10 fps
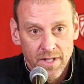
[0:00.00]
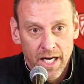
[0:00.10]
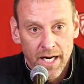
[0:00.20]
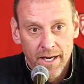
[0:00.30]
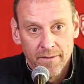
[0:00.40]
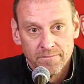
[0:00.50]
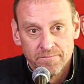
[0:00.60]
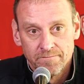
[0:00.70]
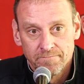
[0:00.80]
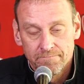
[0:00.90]

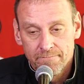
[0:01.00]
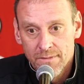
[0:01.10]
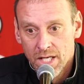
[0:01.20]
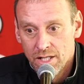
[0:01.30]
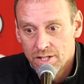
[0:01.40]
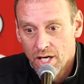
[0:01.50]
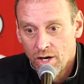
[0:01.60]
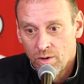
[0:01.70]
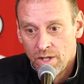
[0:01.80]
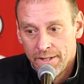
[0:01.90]
That's
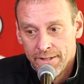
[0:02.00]
the